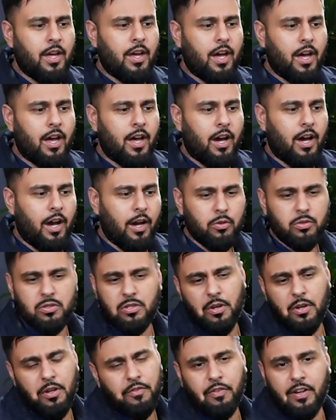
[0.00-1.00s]
I
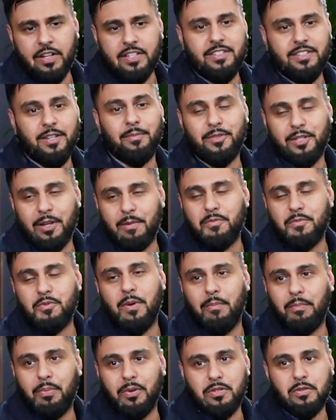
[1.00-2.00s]
also advise sometimes
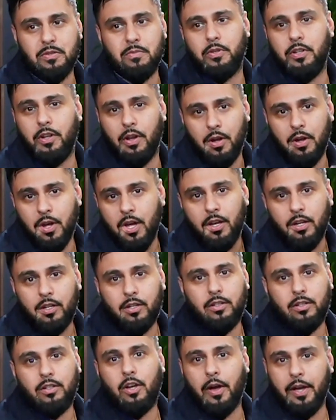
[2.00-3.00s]
when possible,
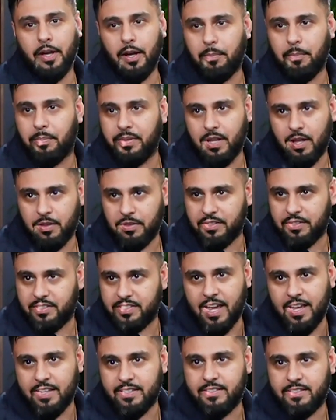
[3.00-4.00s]
going up and down the
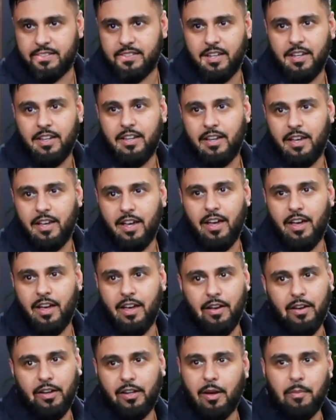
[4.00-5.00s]
stairs
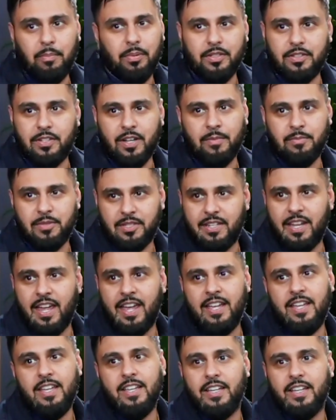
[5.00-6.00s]
a couple of times a
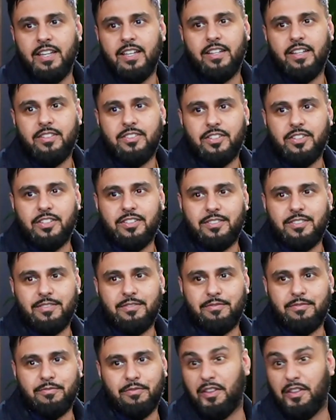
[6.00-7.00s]
day, just
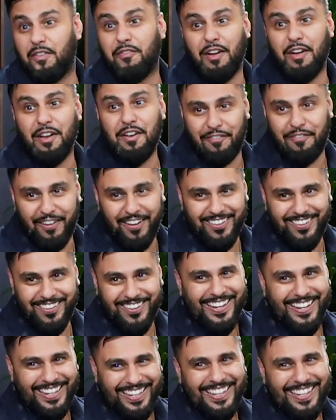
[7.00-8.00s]
for the fun of it,
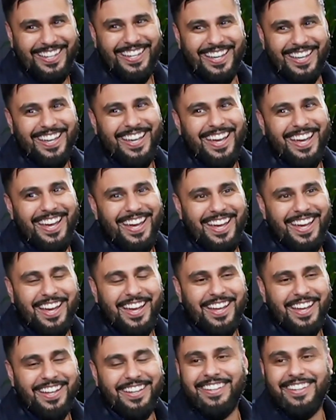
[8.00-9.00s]
really.
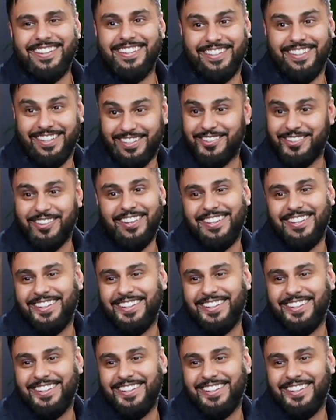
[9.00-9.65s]
Sorry.